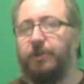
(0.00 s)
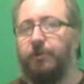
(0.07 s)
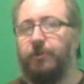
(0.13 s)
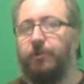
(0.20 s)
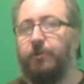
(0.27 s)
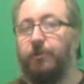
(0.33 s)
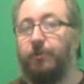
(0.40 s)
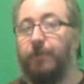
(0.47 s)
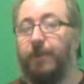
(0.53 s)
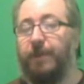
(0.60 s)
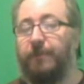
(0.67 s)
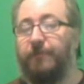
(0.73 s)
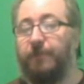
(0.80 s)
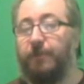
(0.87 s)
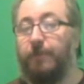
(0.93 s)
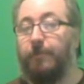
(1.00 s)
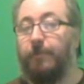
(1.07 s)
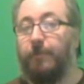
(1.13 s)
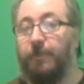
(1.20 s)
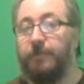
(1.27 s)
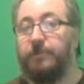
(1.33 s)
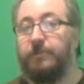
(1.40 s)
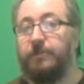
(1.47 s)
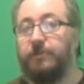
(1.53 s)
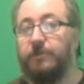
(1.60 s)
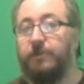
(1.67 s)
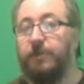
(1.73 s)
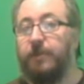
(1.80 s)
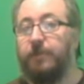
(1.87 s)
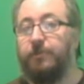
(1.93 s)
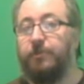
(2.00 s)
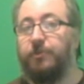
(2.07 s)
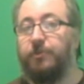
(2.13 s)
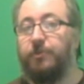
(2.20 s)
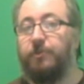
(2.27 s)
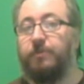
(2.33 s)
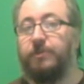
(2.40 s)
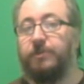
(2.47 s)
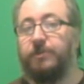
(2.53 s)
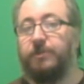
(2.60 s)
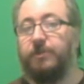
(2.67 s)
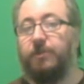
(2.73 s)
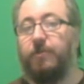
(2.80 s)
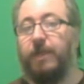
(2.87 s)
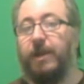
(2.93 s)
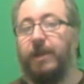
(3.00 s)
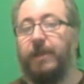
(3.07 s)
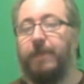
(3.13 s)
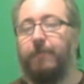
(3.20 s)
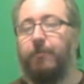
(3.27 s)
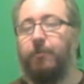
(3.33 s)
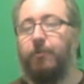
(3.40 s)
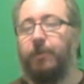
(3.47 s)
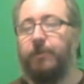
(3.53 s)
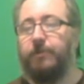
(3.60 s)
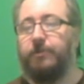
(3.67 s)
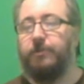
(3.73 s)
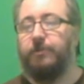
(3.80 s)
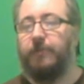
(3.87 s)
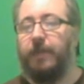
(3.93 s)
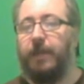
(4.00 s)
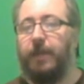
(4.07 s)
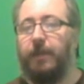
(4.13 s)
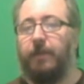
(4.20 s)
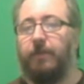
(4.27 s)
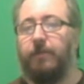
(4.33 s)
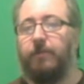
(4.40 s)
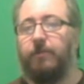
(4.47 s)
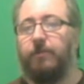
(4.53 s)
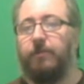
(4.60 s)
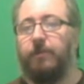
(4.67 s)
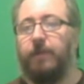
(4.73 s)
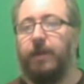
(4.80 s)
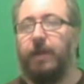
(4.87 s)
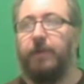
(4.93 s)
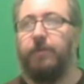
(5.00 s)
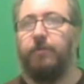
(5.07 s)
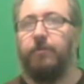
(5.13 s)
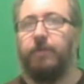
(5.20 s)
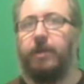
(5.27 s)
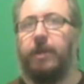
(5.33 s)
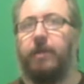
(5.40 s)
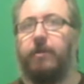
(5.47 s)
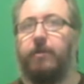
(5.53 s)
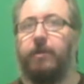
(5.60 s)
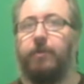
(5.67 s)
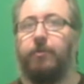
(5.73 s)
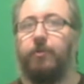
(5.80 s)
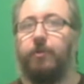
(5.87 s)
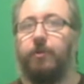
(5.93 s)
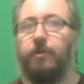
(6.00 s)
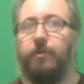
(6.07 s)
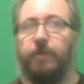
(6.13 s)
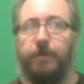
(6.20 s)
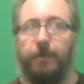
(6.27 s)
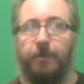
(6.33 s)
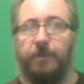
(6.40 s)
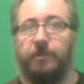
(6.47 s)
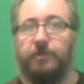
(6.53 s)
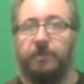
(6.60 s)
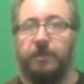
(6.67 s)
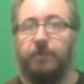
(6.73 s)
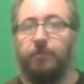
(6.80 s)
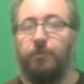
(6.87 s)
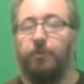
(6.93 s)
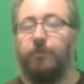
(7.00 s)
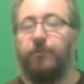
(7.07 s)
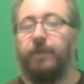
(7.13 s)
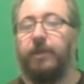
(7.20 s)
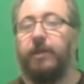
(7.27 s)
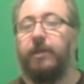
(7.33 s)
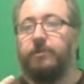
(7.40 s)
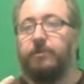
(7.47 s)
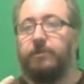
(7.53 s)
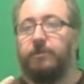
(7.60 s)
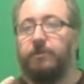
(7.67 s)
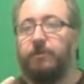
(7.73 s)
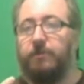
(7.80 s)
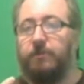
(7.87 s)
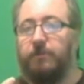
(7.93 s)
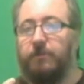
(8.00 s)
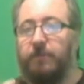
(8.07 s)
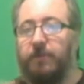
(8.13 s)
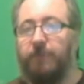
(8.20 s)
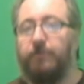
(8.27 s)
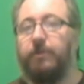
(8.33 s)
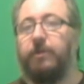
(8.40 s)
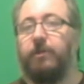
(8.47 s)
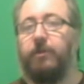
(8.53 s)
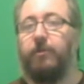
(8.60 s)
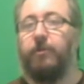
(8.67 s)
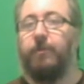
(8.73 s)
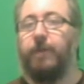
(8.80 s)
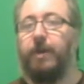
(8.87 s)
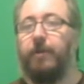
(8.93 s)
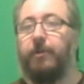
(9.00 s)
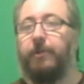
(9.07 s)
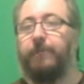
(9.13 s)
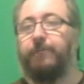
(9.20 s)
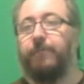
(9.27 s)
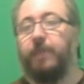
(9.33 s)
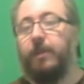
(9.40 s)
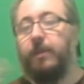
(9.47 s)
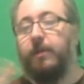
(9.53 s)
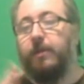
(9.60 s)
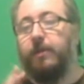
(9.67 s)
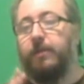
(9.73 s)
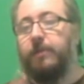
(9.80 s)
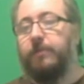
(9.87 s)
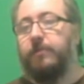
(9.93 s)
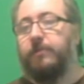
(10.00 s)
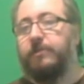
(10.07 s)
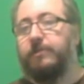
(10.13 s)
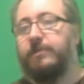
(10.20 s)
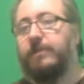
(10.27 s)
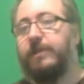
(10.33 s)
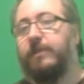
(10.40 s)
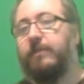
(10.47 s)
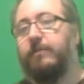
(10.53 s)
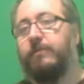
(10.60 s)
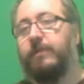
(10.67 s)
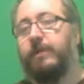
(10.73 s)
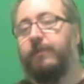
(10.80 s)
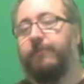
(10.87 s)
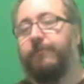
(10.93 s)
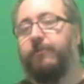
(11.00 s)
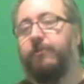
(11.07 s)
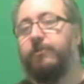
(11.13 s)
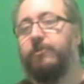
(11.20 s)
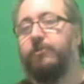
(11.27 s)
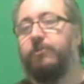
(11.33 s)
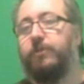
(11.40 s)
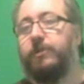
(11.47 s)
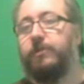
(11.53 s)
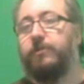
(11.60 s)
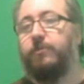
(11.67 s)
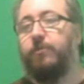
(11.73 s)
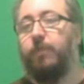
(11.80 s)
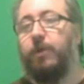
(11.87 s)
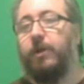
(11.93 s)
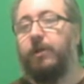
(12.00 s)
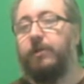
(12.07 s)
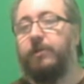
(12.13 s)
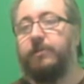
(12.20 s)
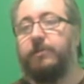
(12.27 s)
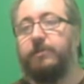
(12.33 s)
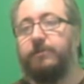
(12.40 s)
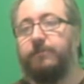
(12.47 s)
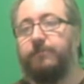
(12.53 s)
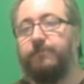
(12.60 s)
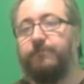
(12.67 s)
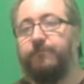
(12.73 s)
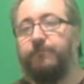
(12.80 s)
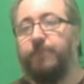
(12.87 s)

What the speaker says: I only heard about it for a couple months leading up to it, but still by that point you're just like, I don't care anymore. I'm going to see the movie, just leave me alone about it. The second downfall to it was